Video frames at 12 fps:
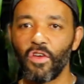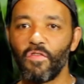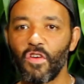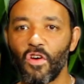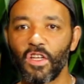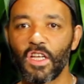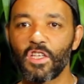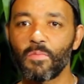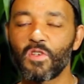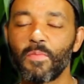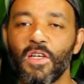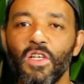you feel needs some
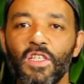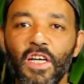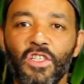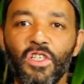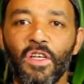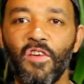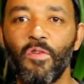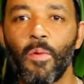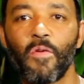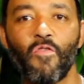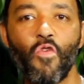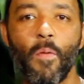special attention, give
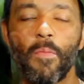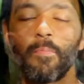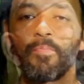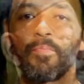it a rub.